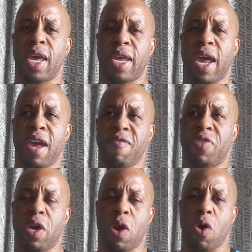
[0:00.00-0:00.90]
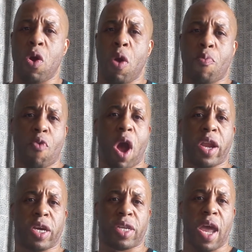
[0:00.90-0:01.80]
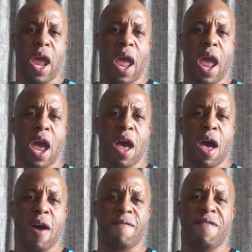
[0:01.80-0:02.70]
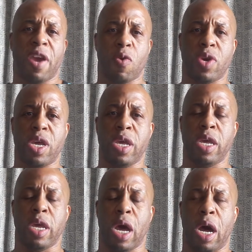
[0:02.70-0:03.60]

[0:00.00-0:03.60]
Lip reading: gave their product a very